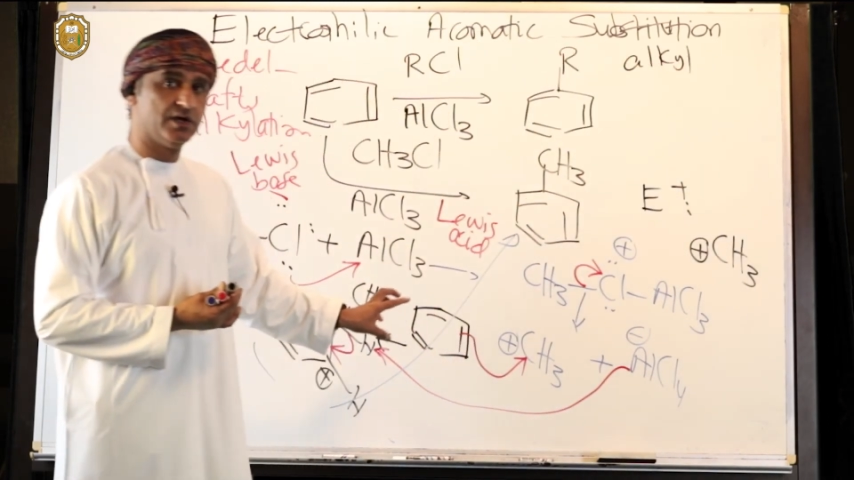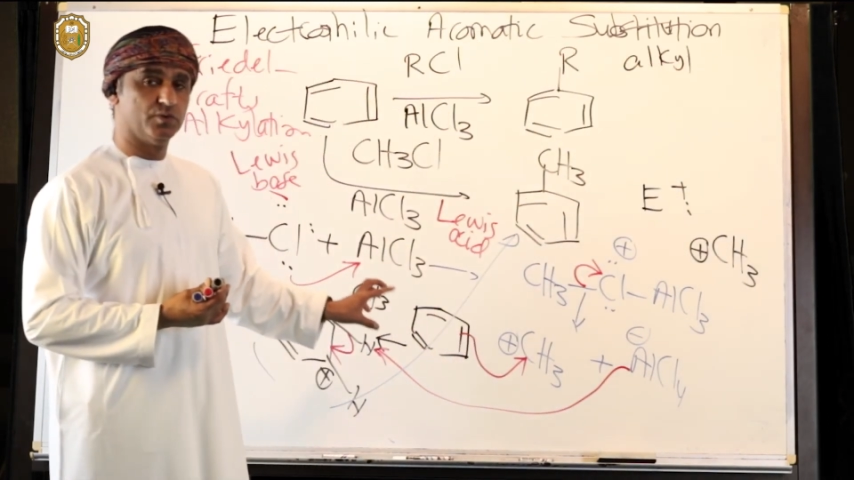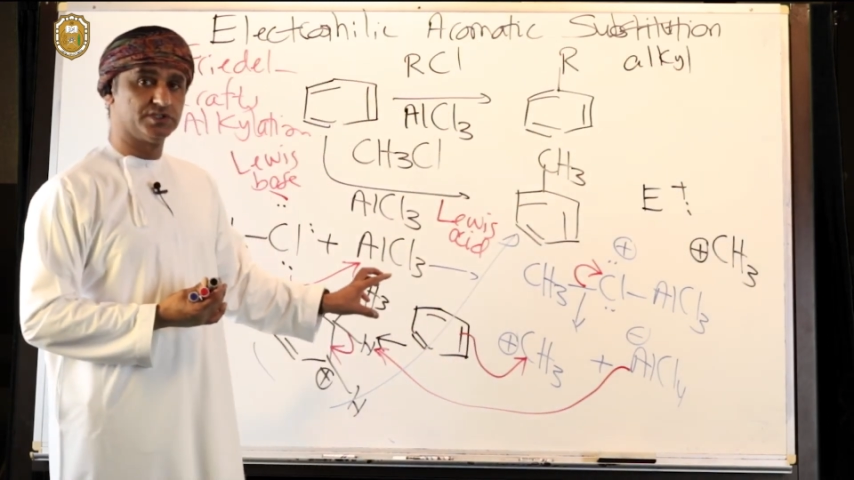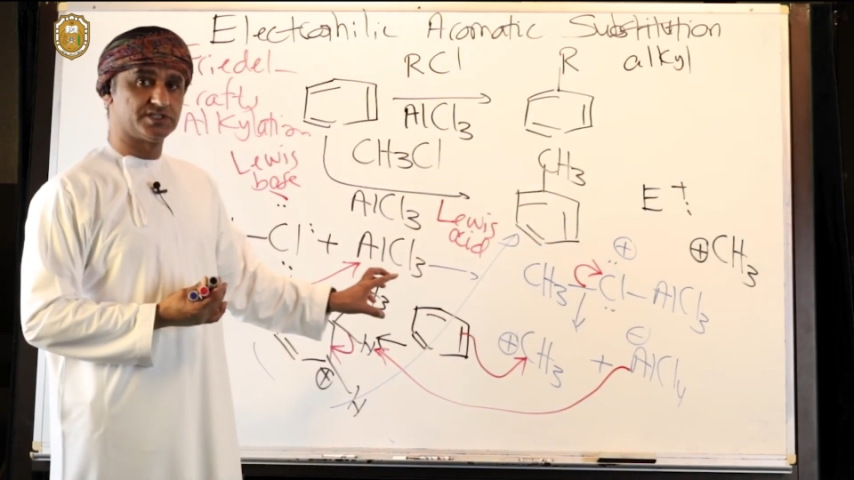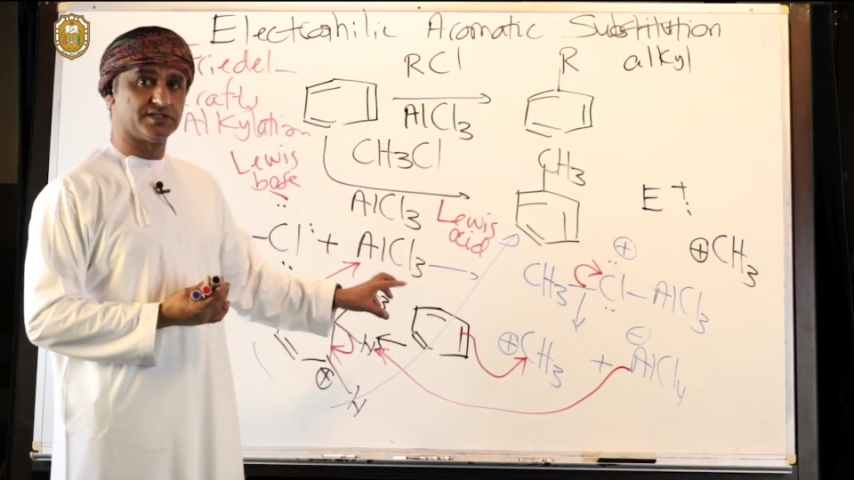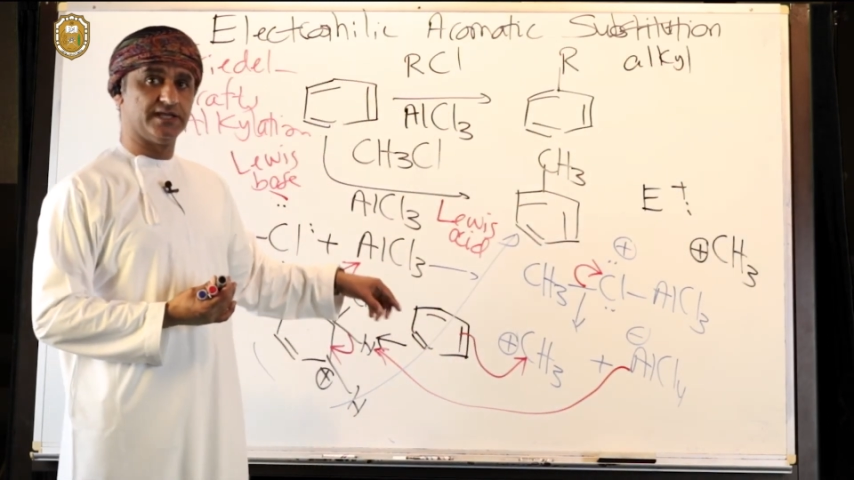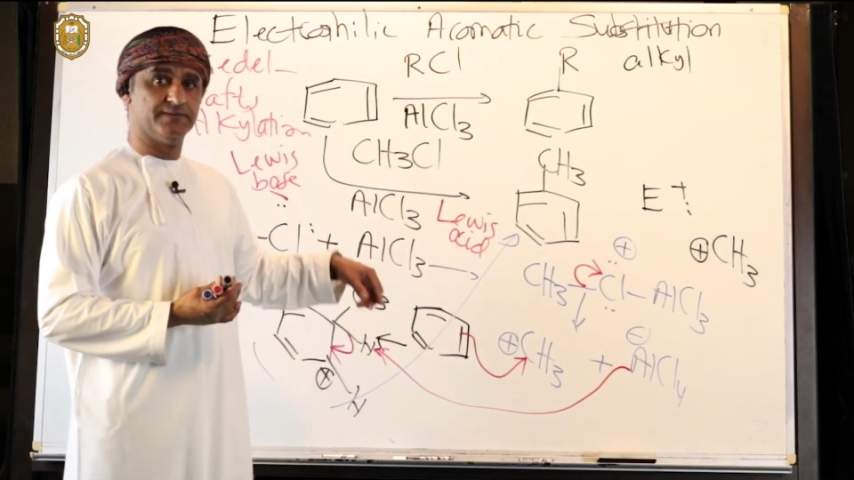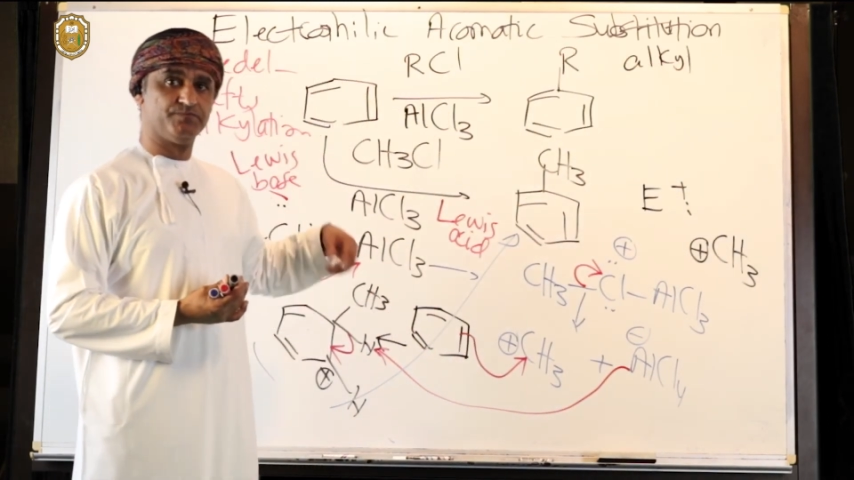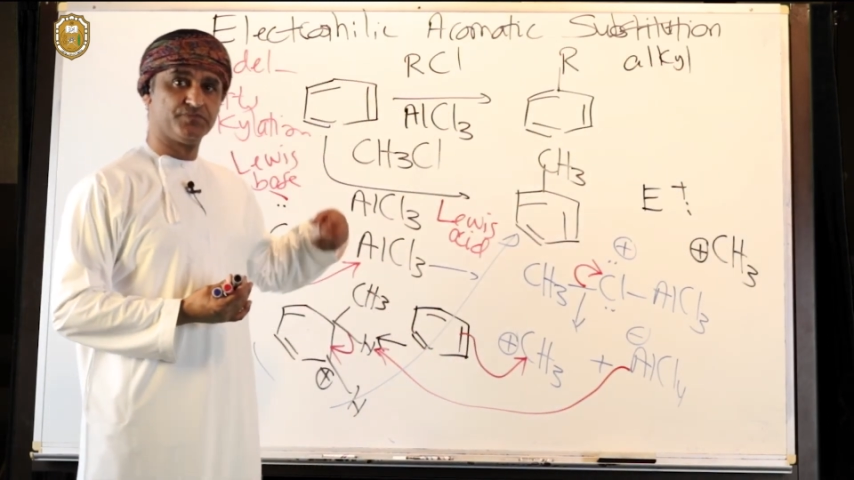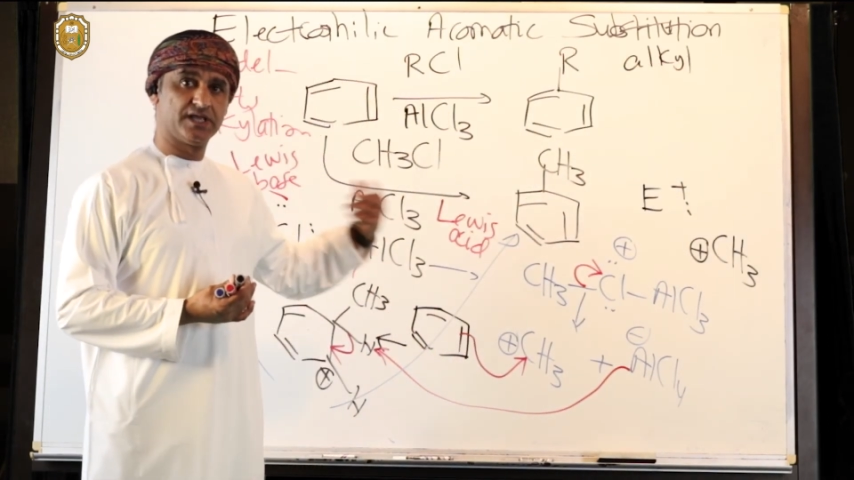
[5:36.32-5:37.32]
which then
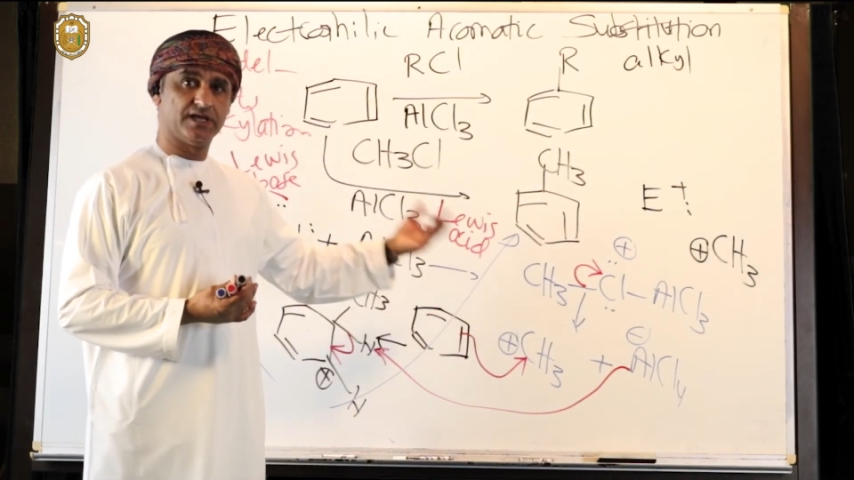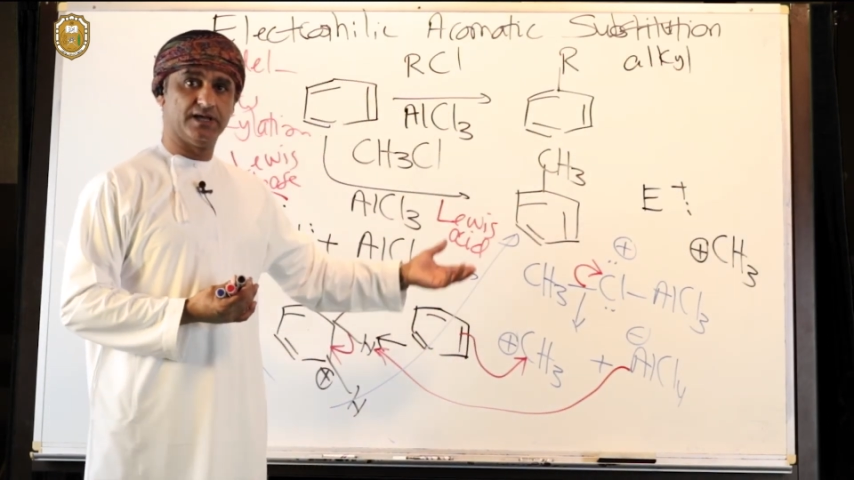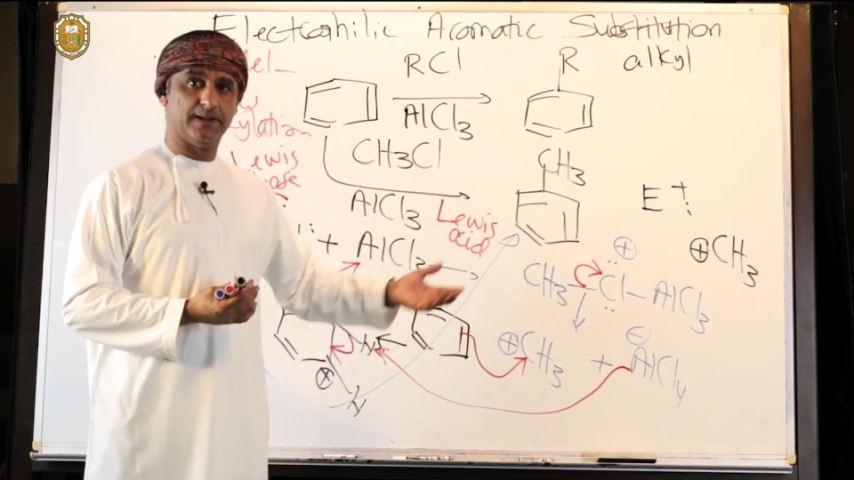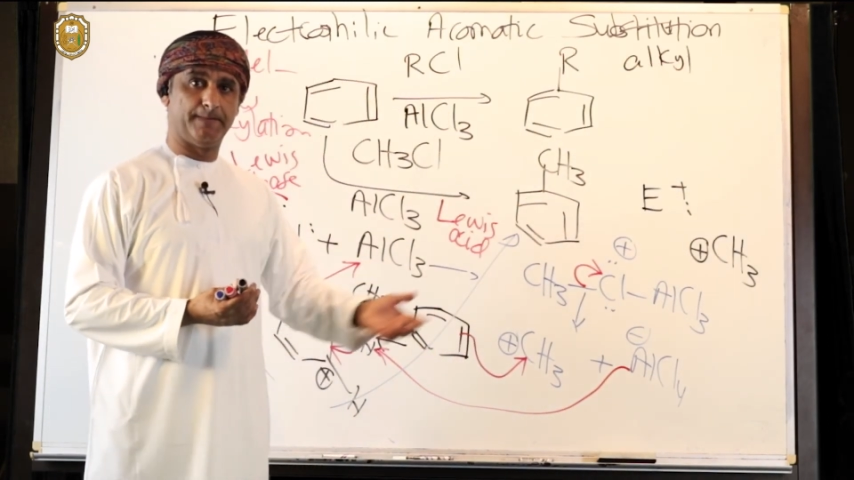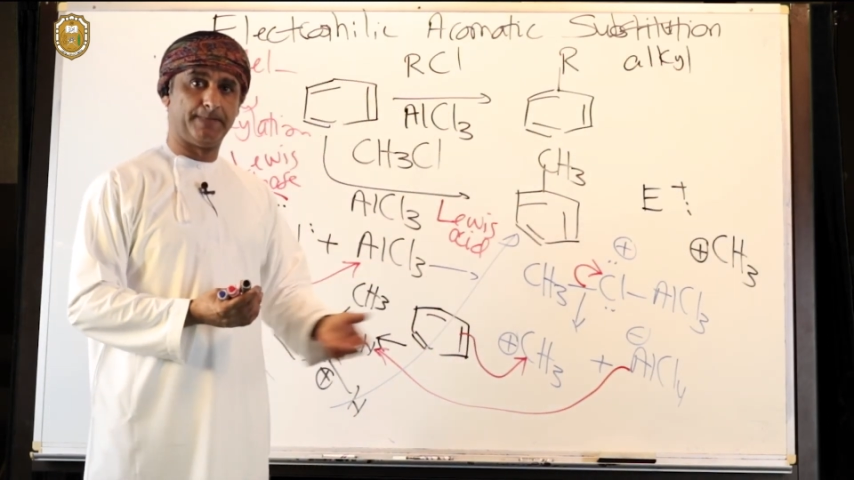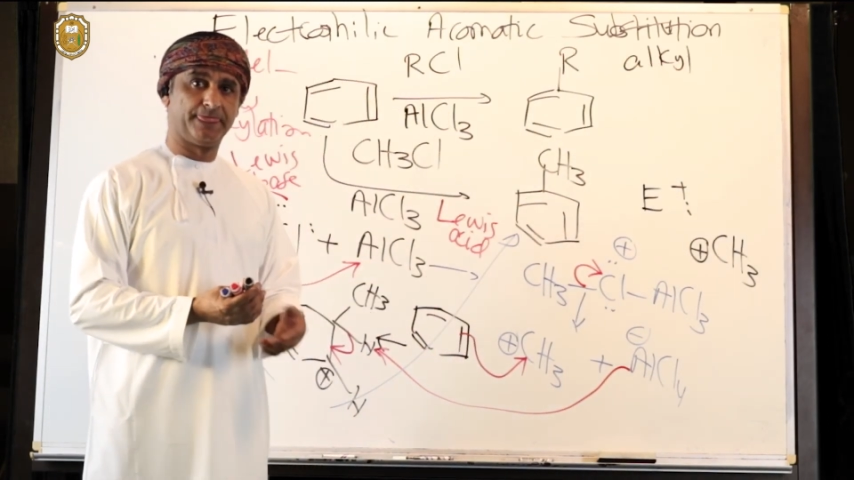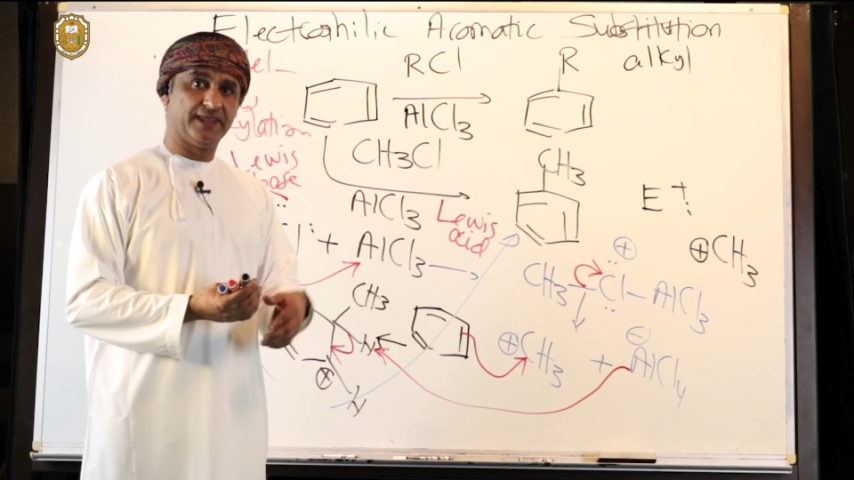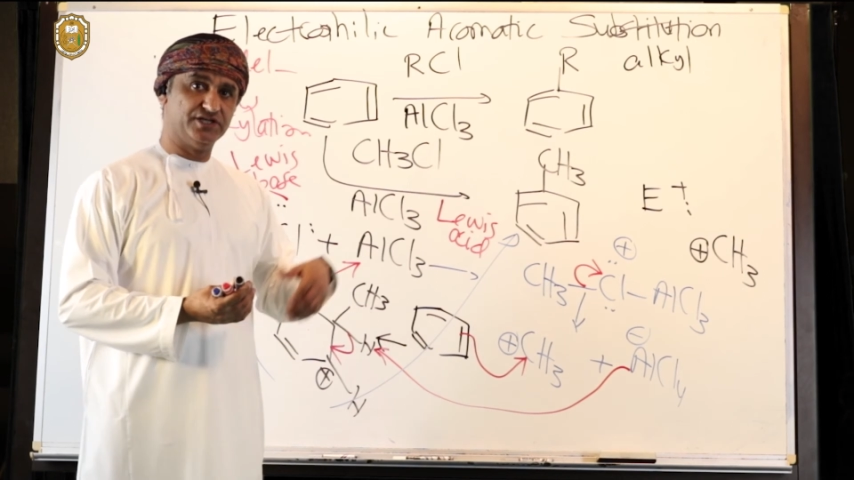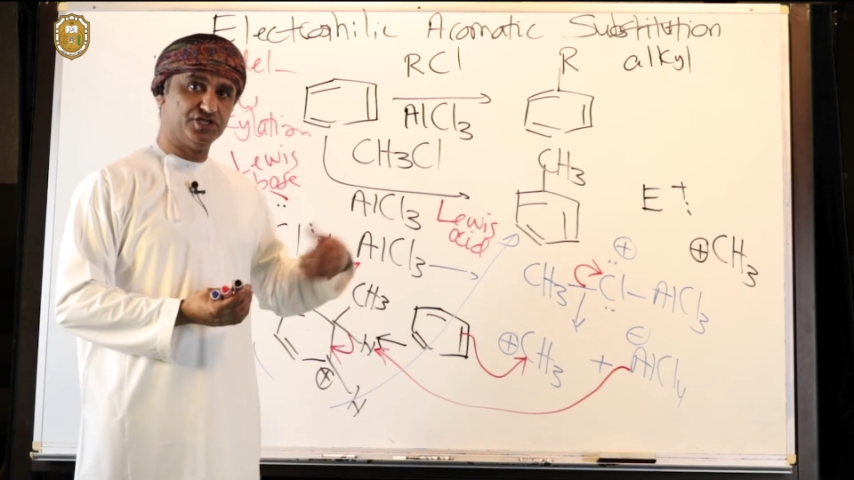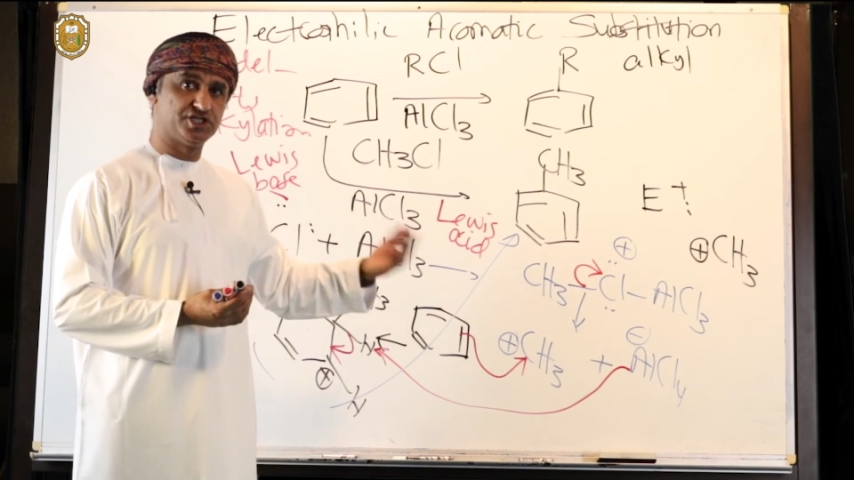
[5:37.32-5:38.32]

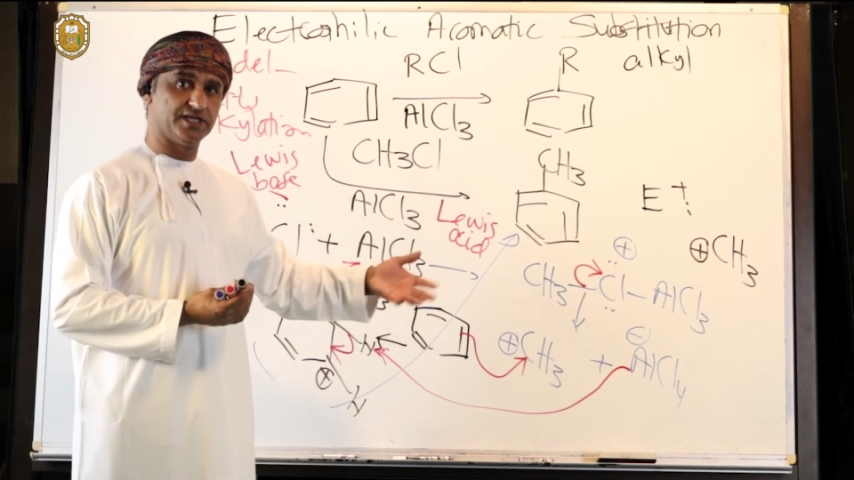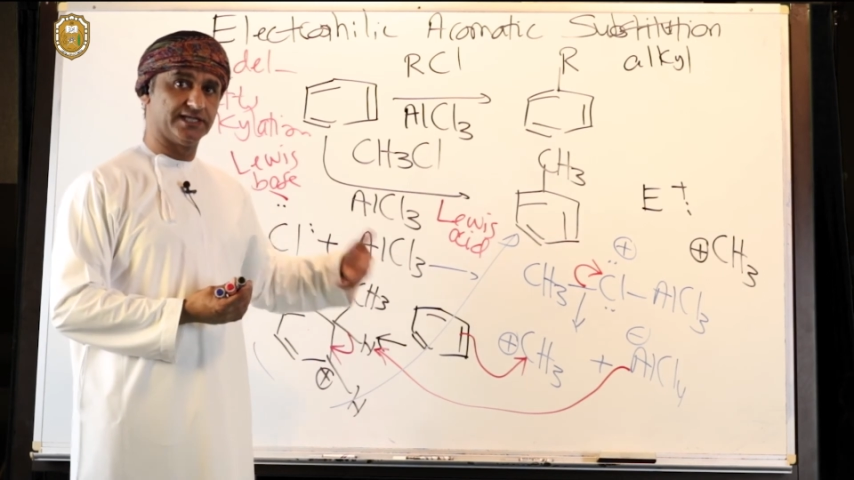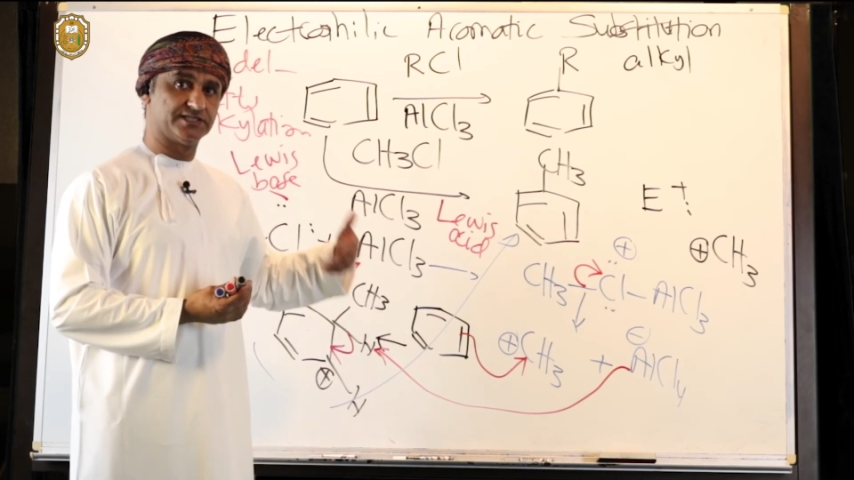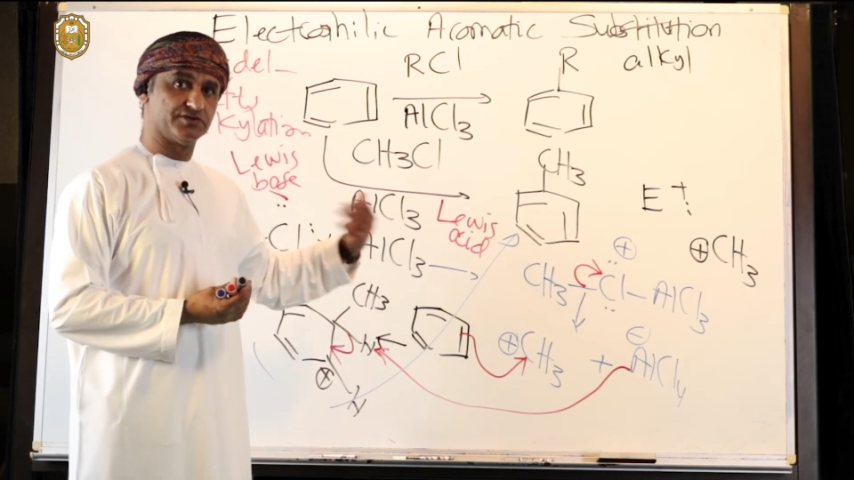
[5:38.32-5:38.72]
initiates